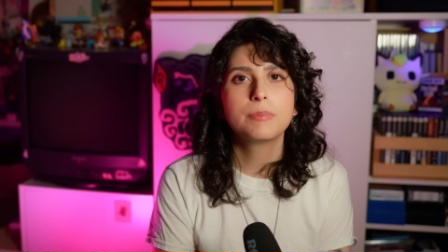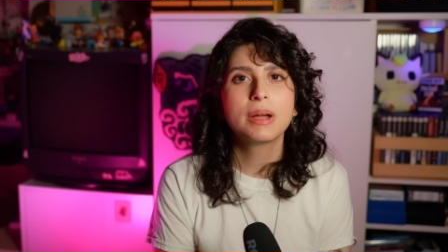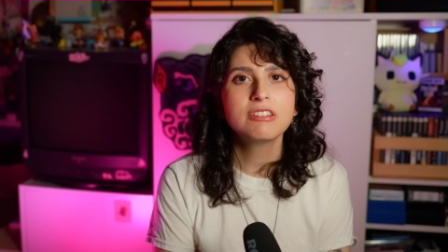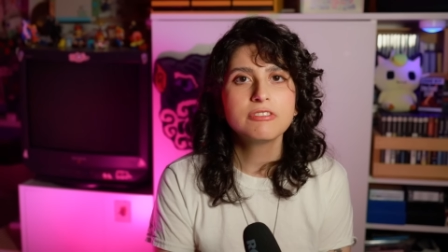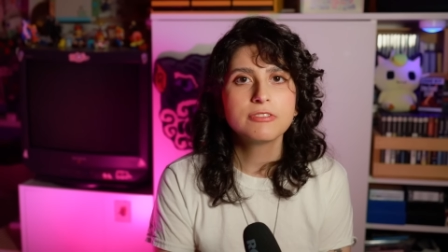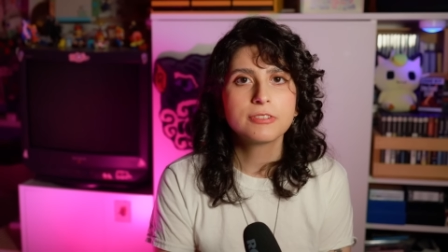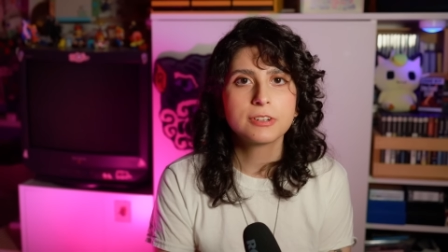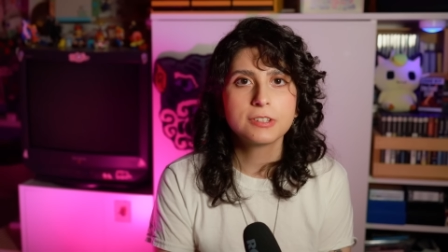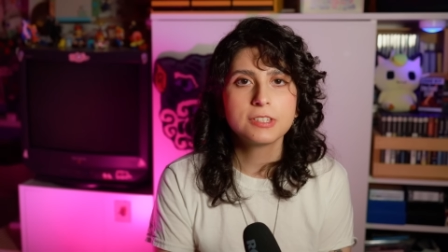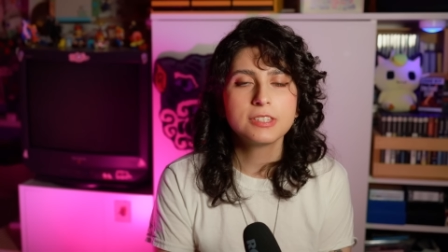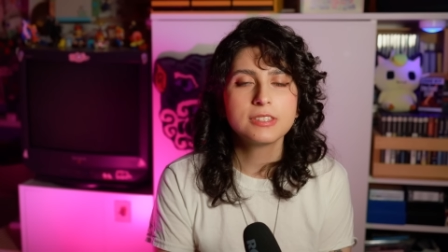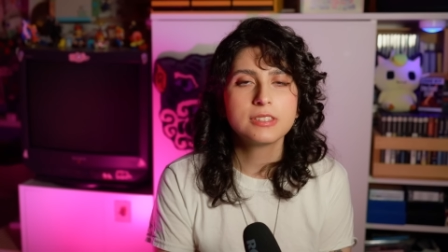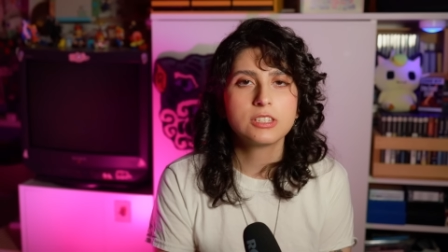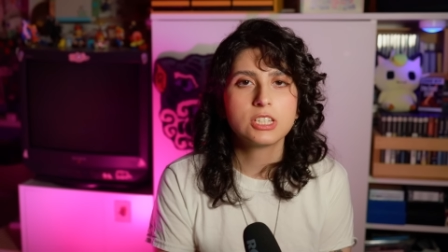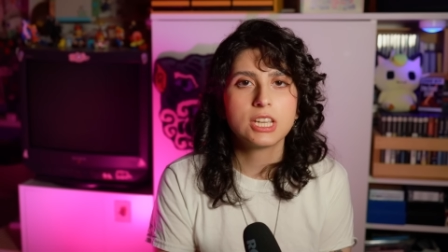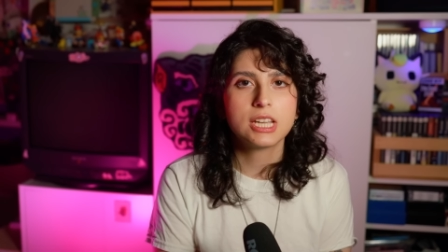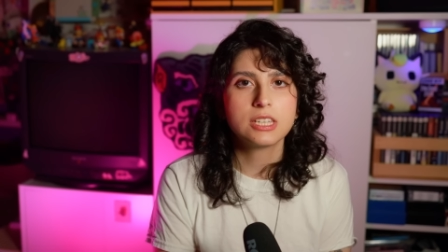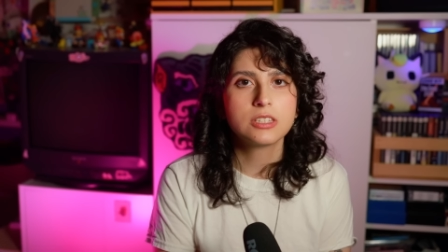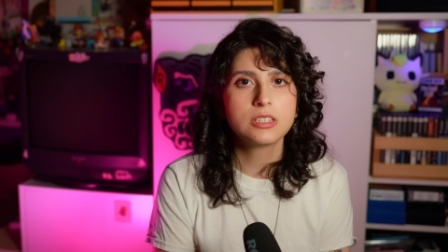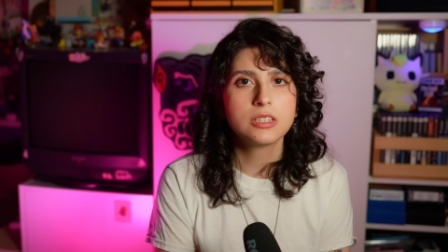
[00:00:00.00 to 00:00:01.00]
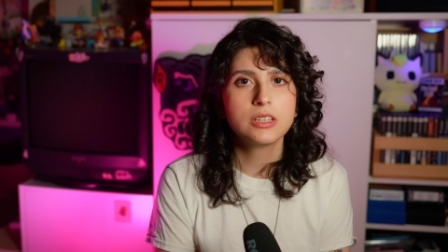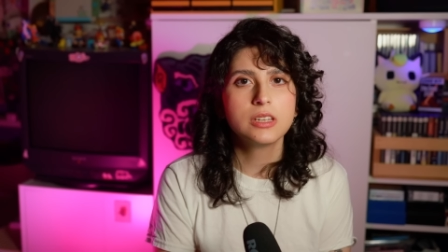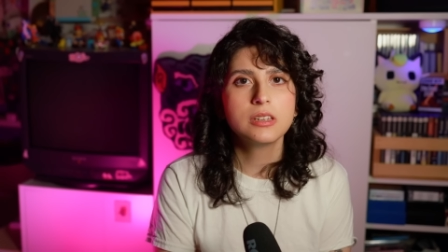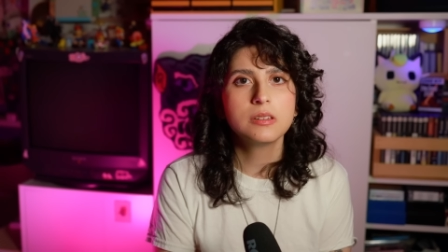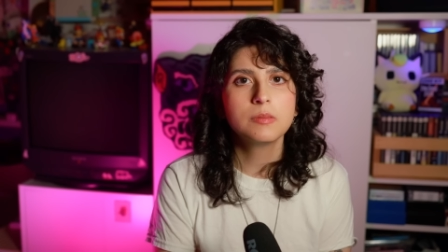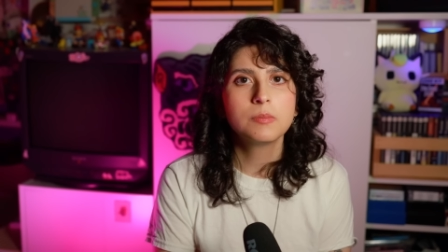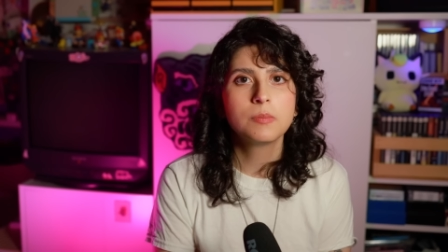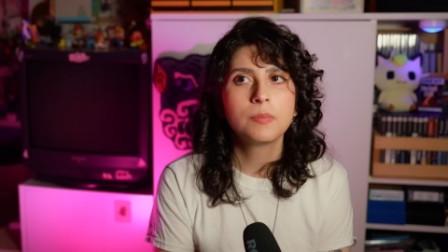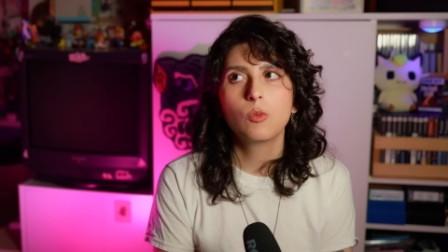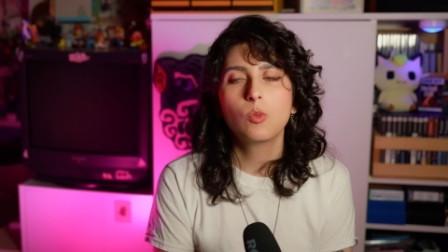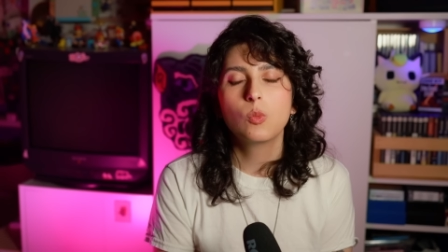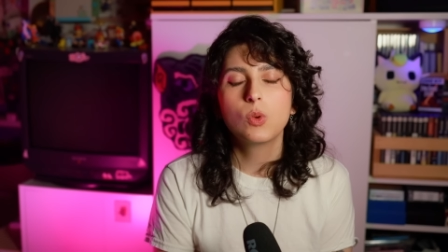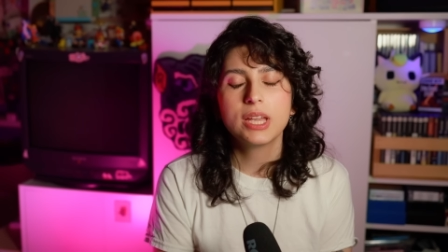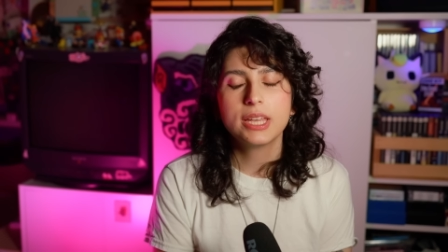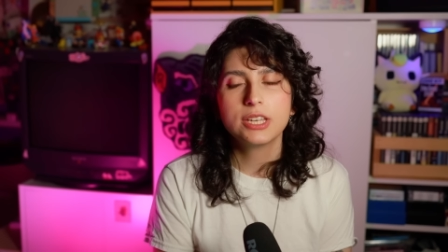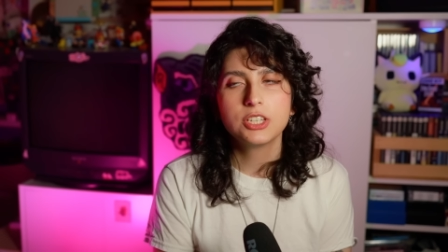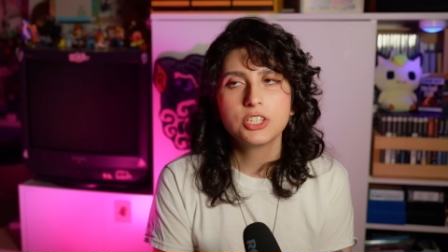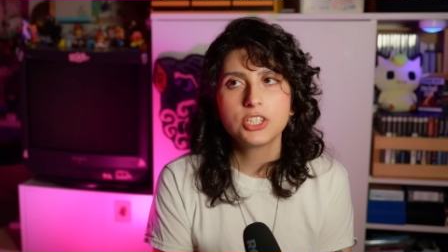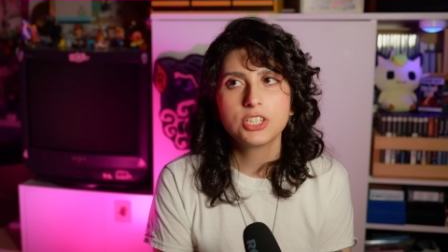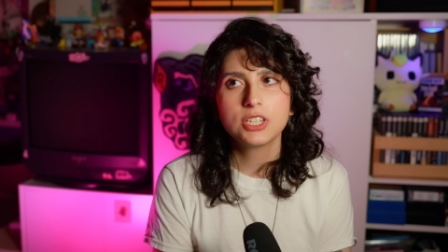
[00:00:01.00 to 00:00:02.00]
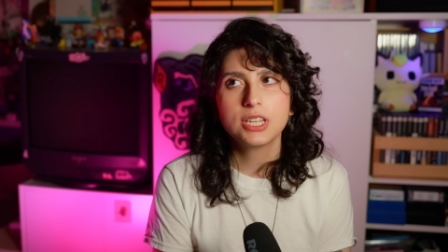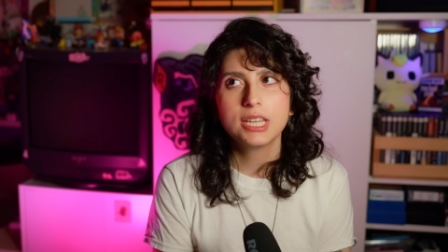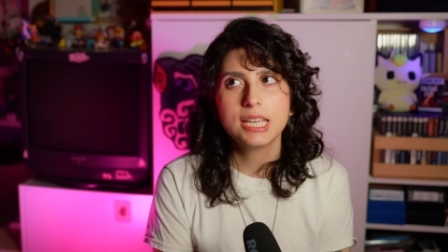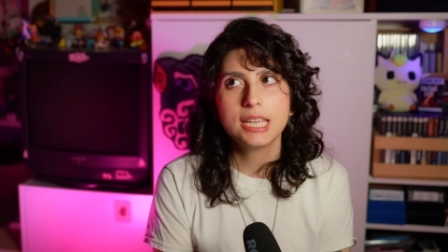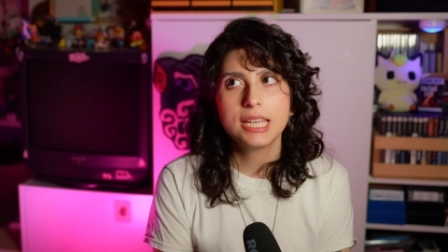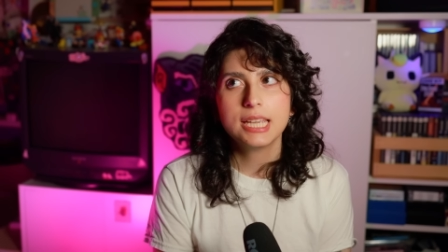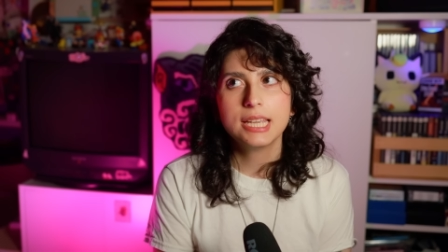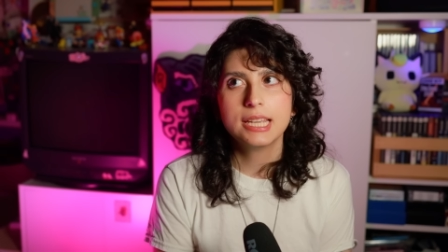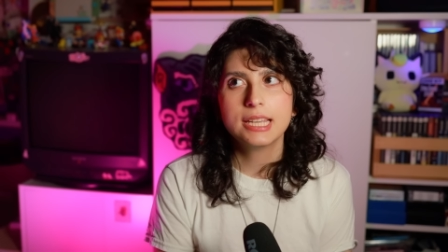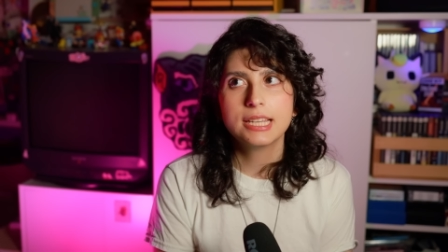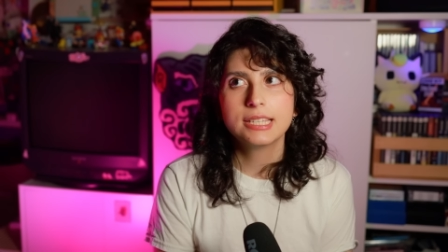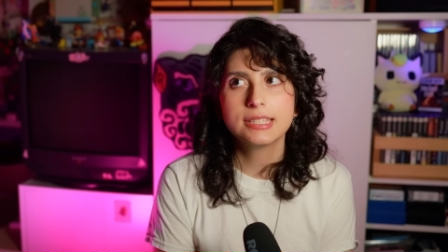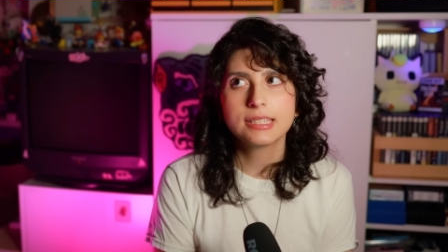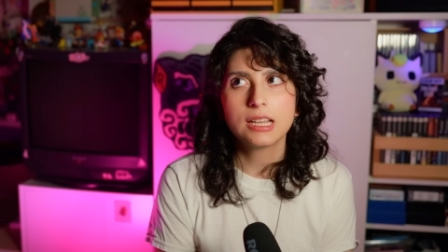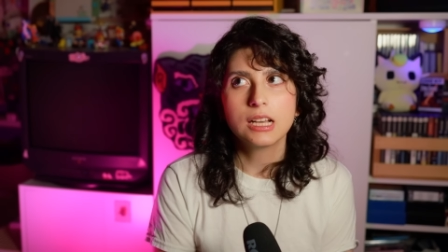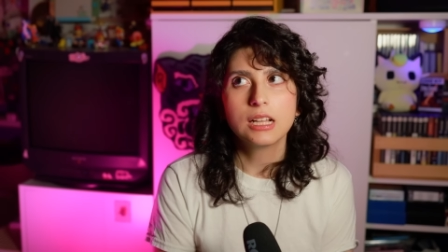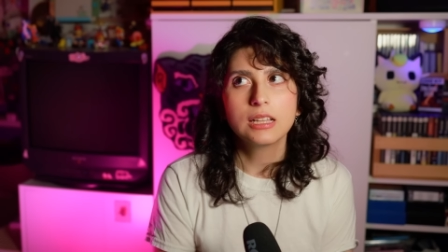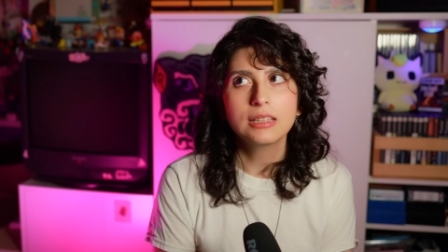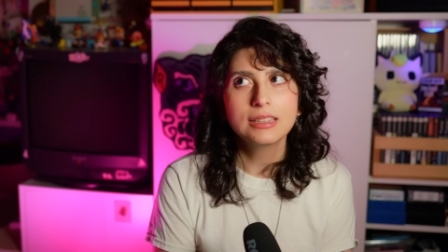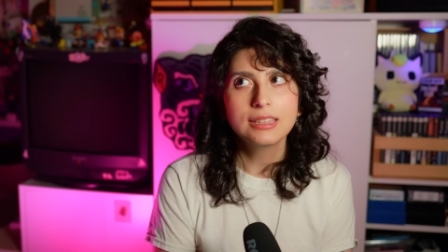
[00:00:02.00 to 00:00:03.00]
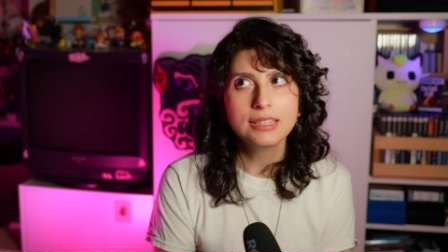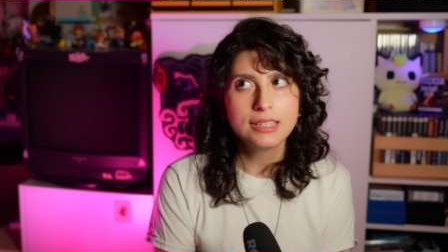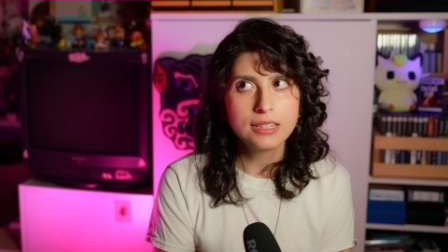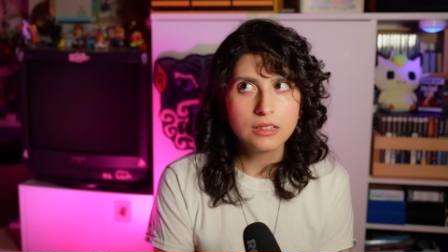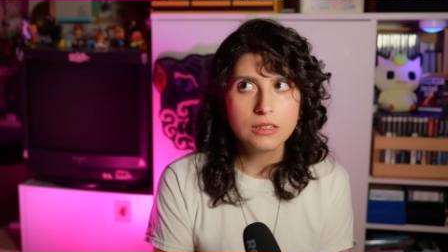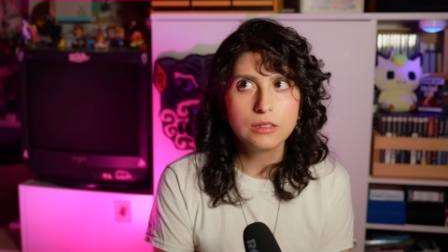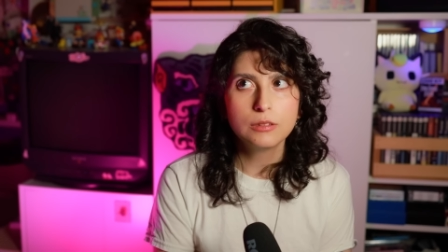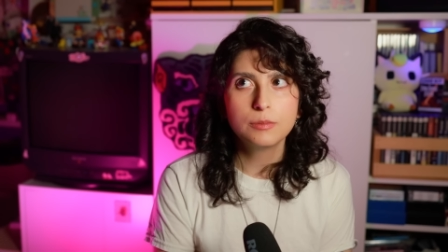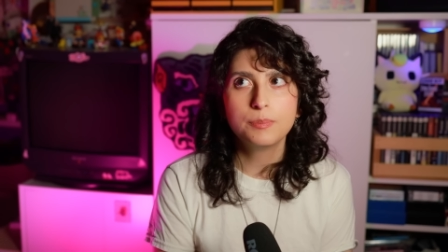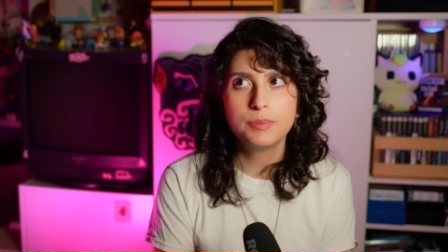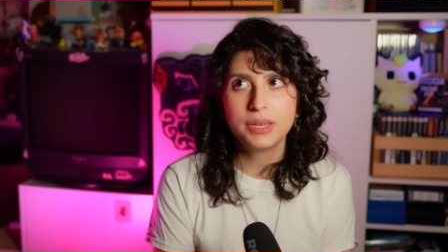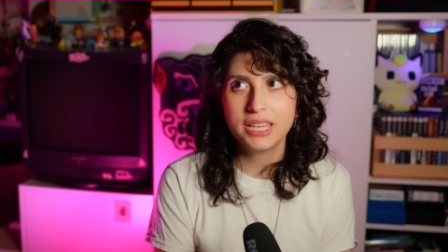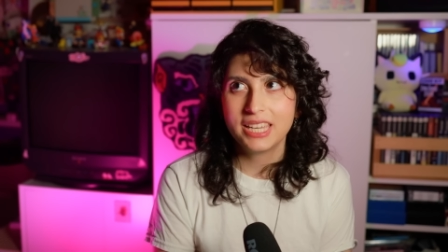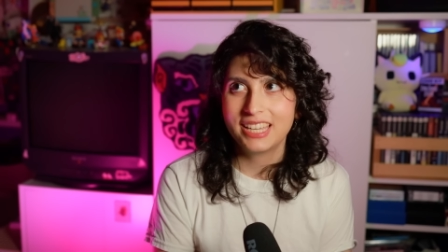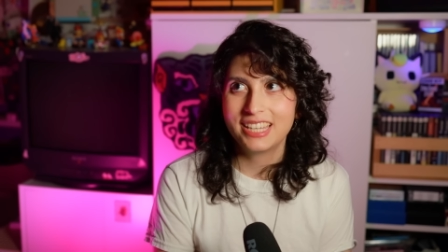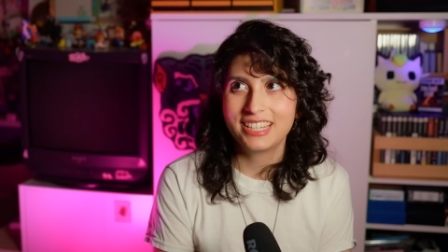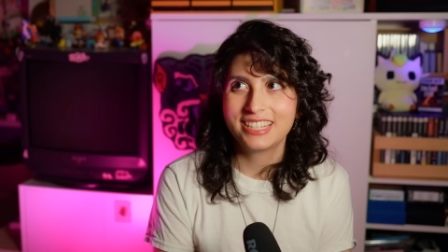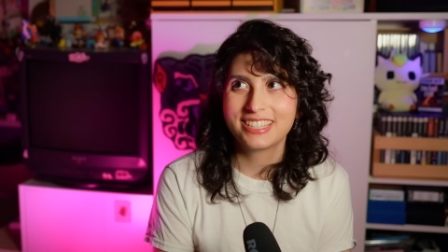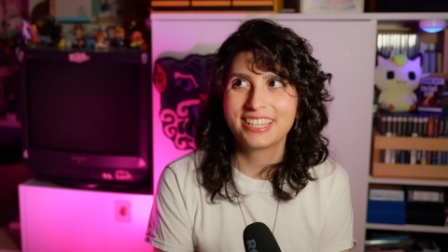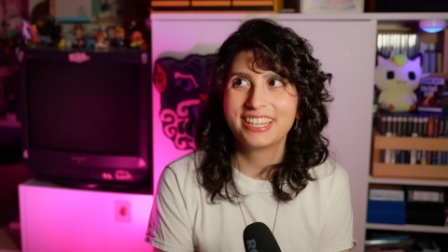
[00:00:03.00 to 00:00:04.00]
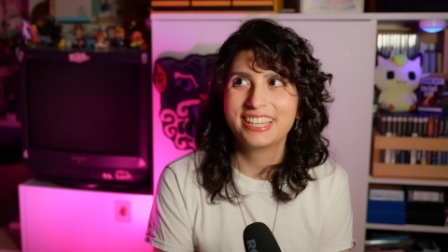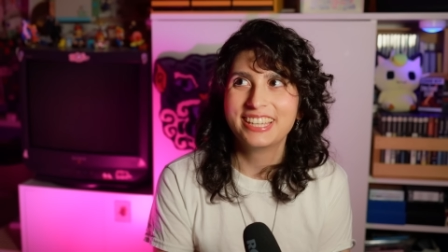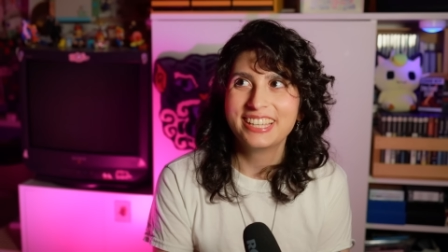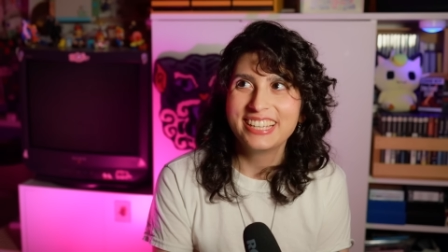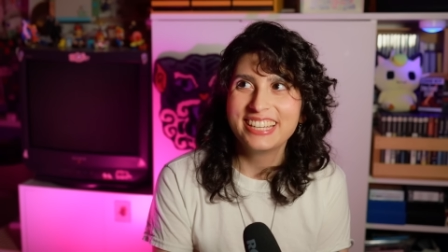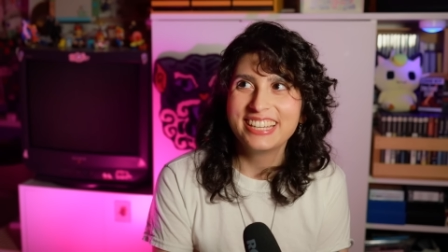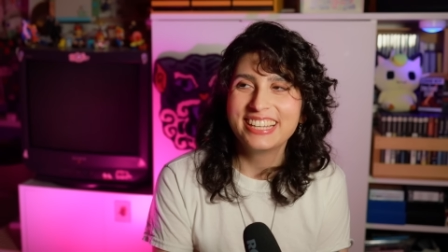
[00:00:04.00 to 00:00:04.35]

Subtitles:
My first suggestion, which is a little bit